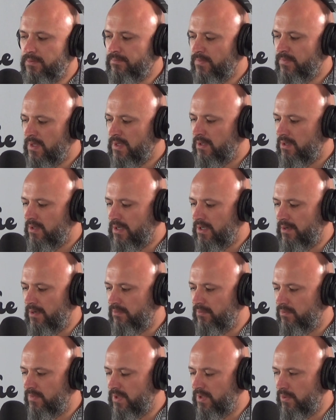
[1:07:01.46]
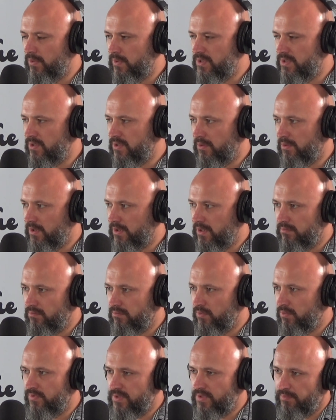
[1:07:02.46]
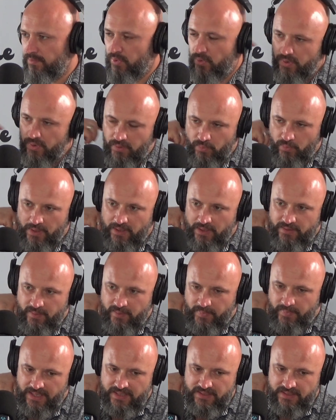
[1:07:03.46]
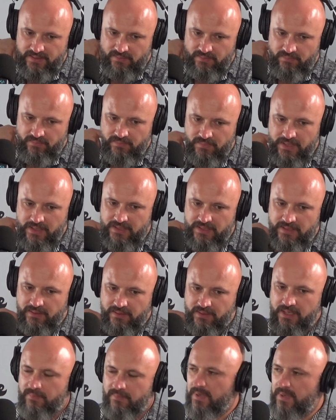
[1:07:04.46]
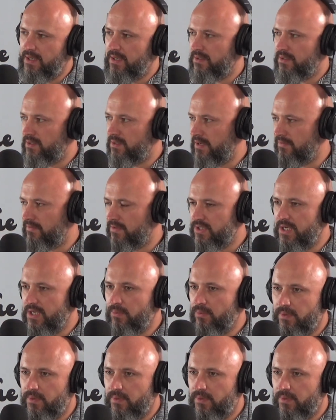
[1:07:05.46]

Um, you know, we certainly we've supported it well in the past, and yeah, need to get you back in to have a chat with the